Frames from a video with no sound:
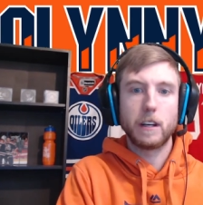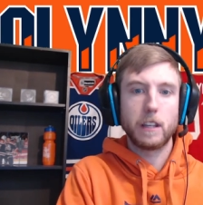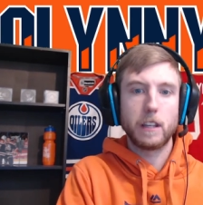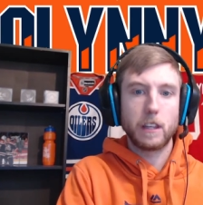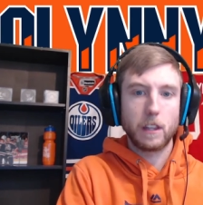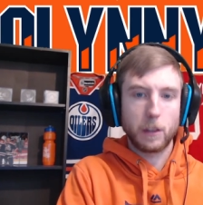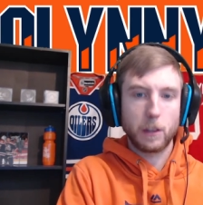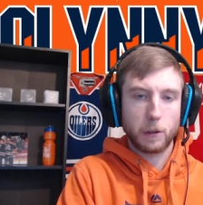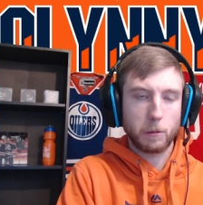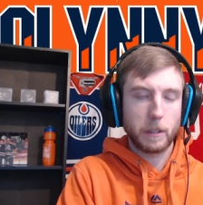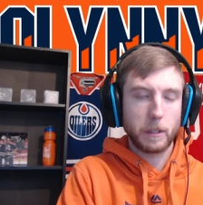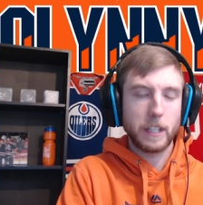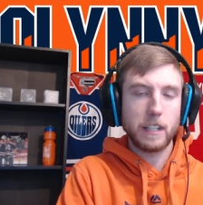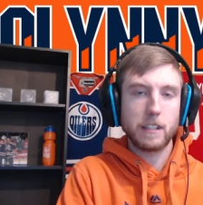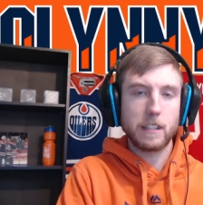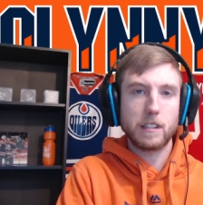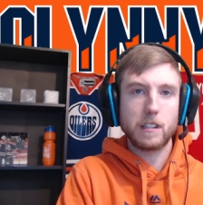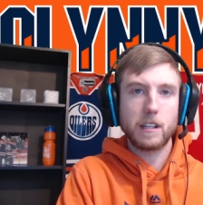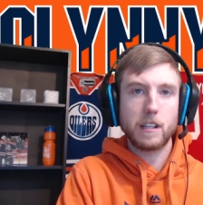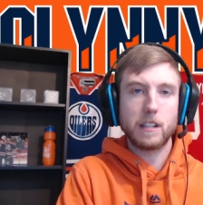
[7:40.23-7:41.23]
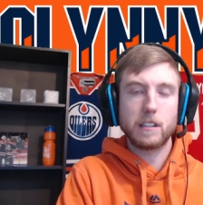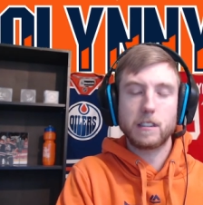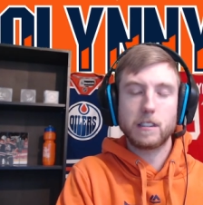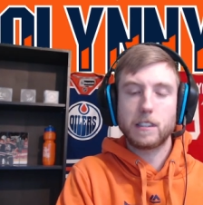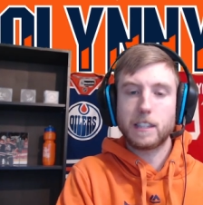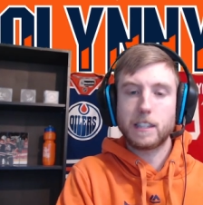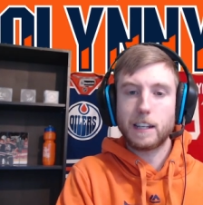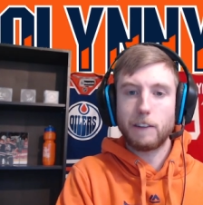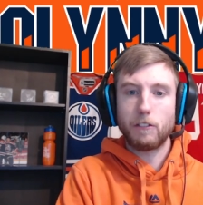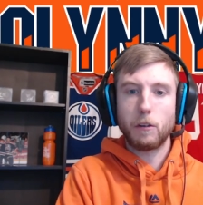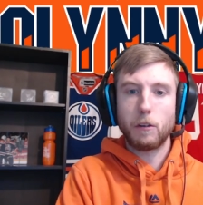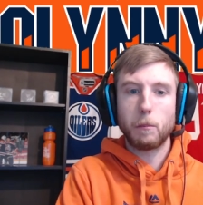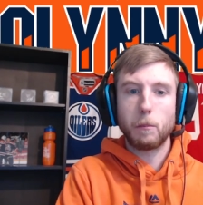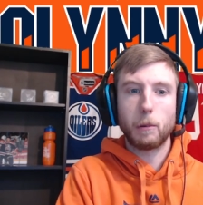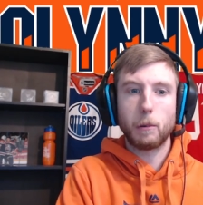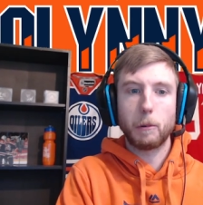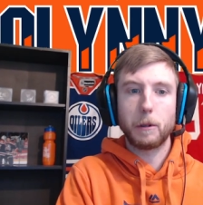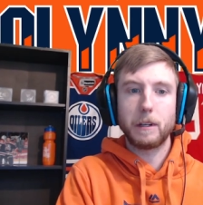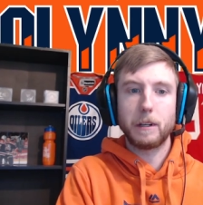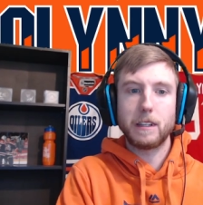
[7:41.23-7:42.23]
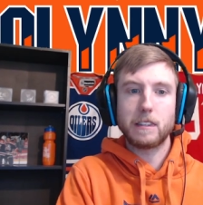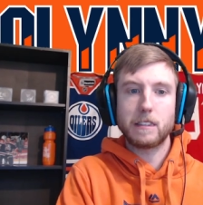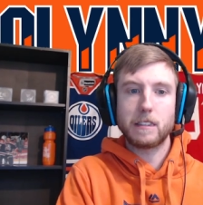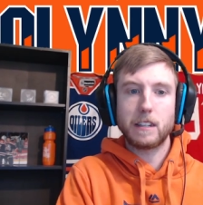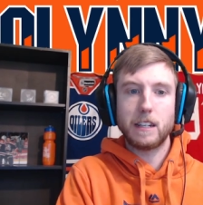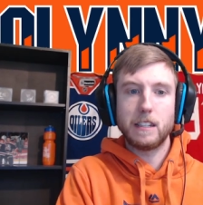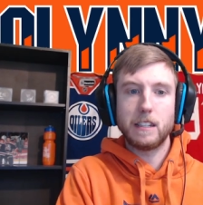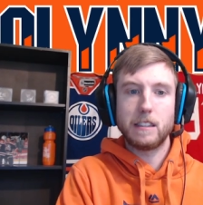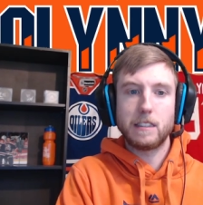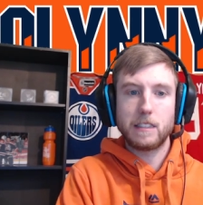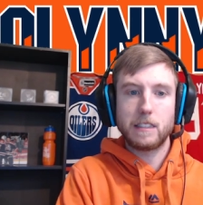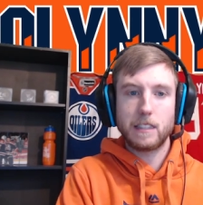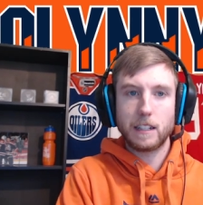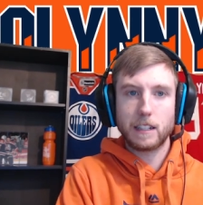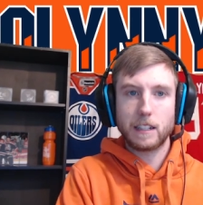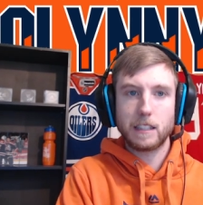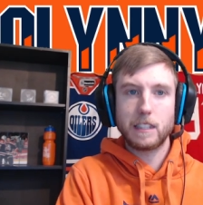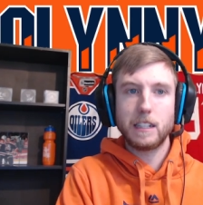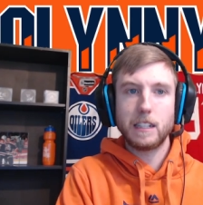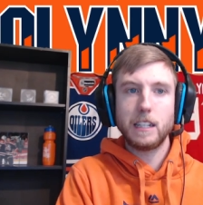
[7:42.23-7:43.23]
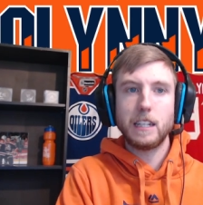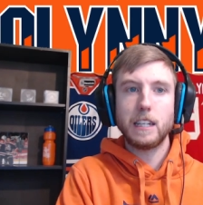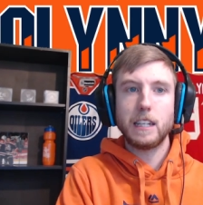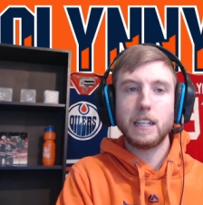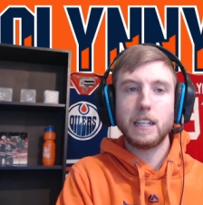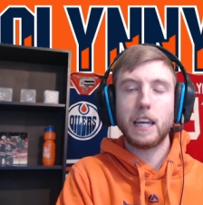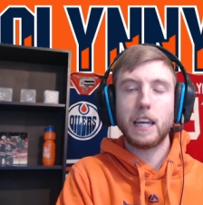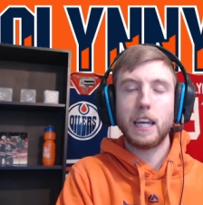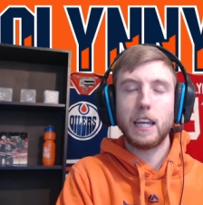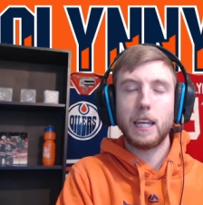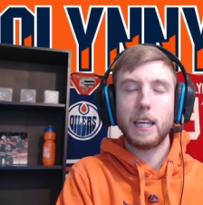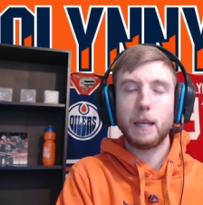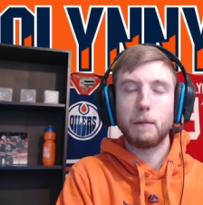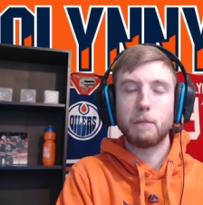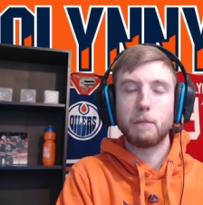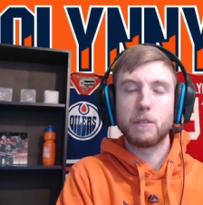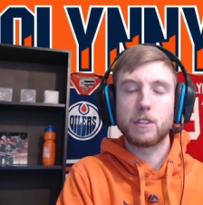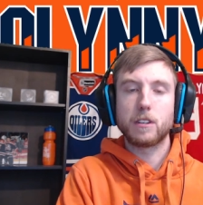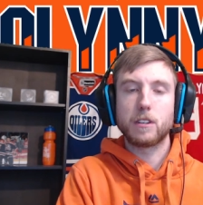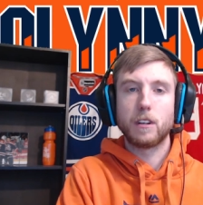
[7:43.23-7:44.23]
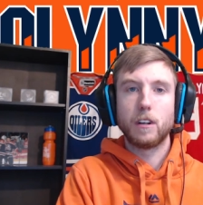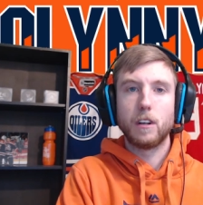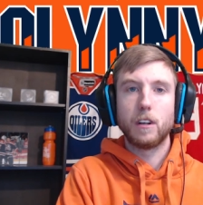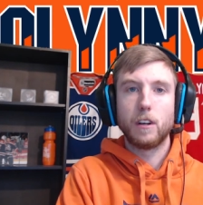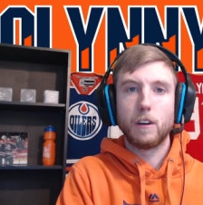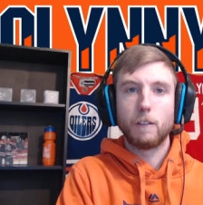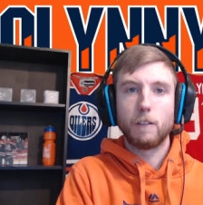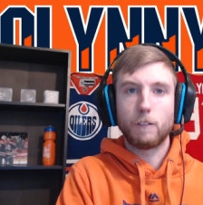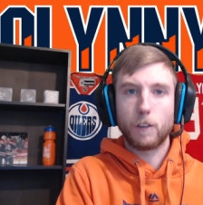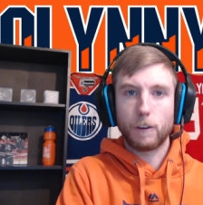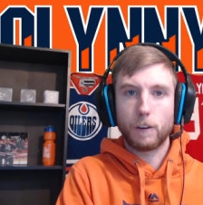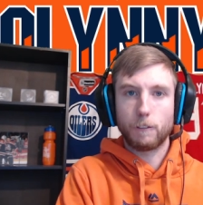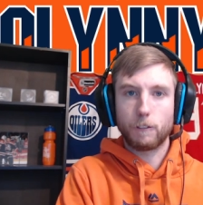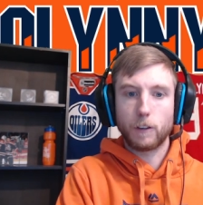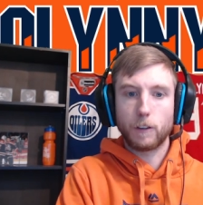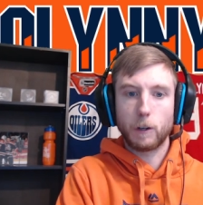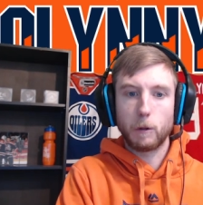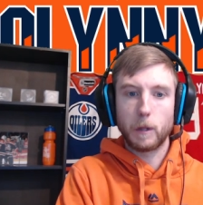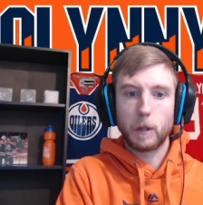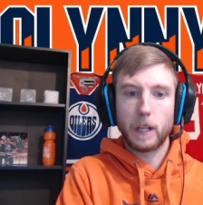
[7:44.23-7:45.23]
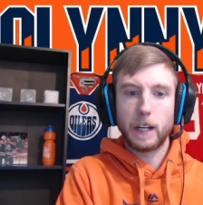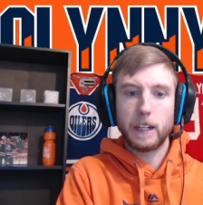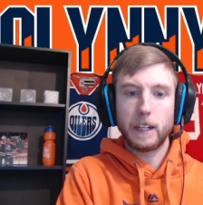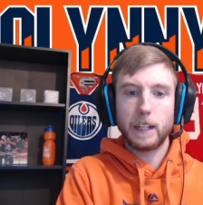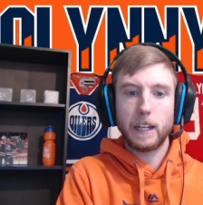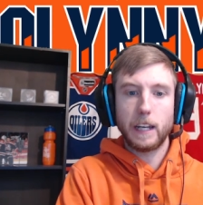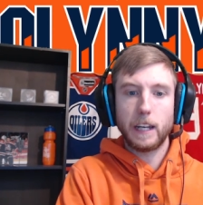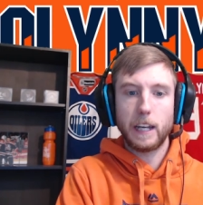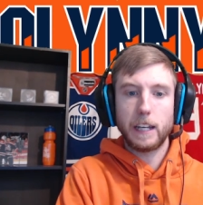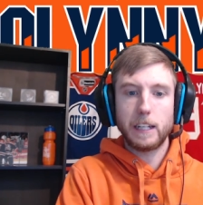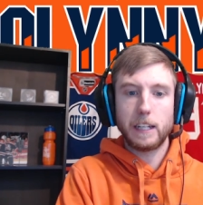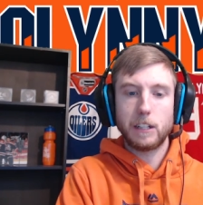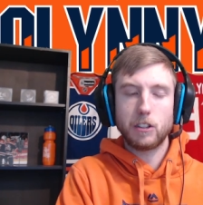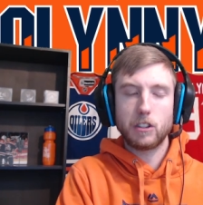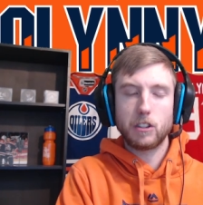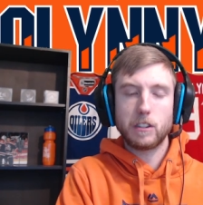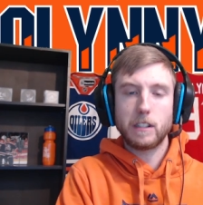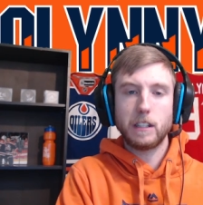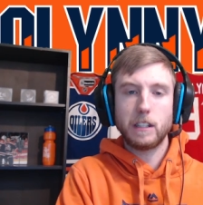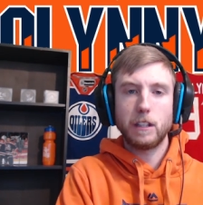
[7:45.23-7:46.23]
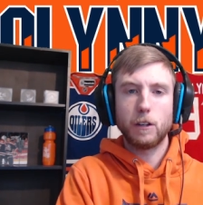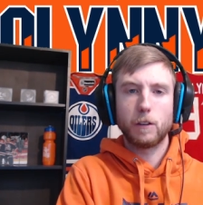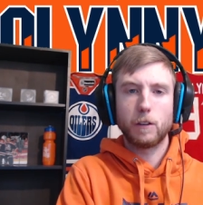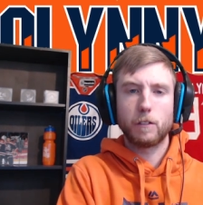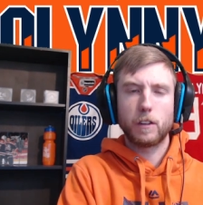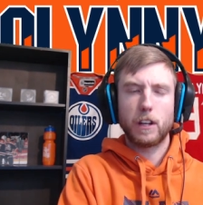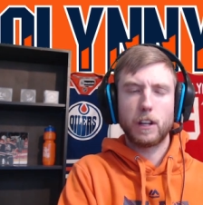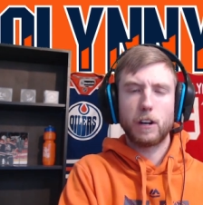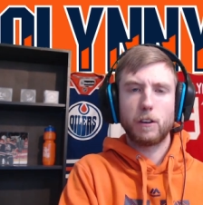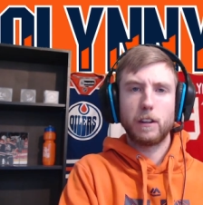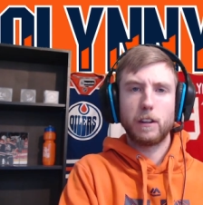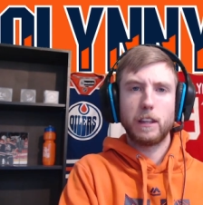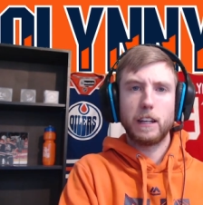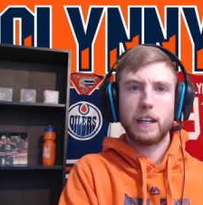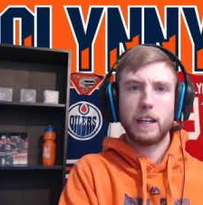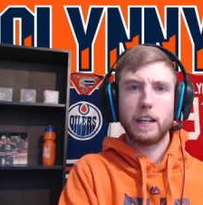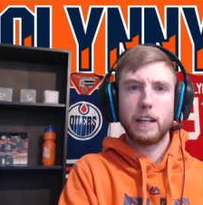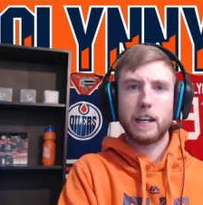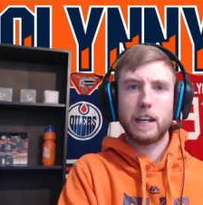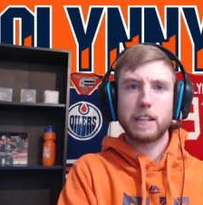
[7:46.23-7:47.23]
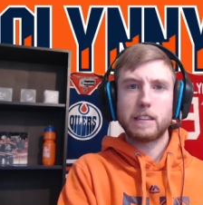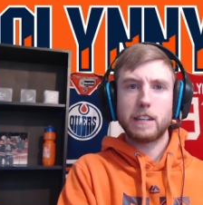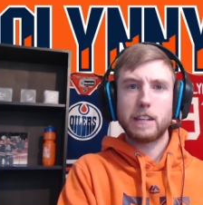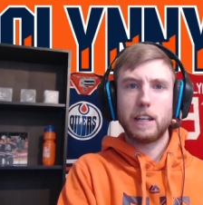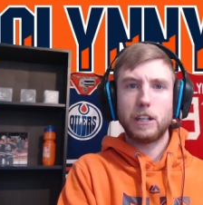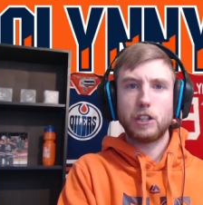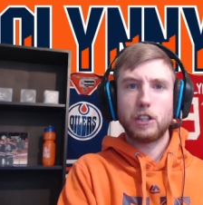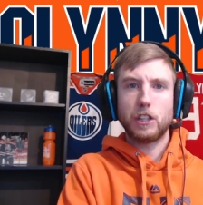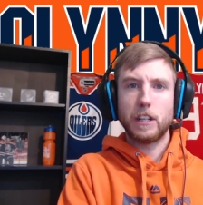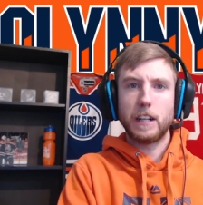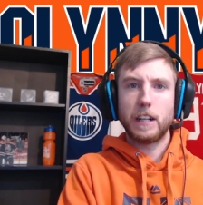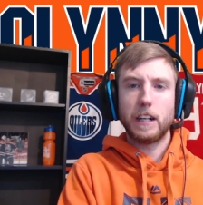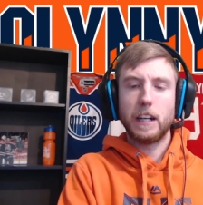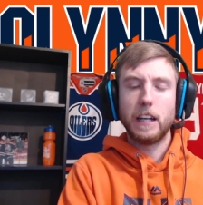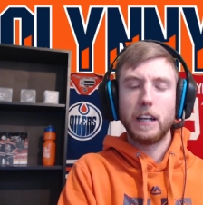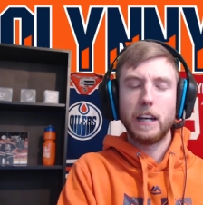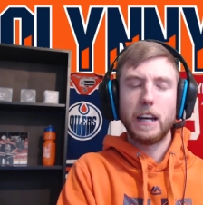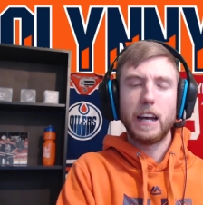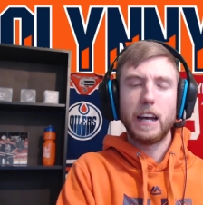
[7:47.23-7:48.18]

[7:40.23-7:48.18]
3 assists, 7 points in 16 games for Frolunda HC over there in the SHL.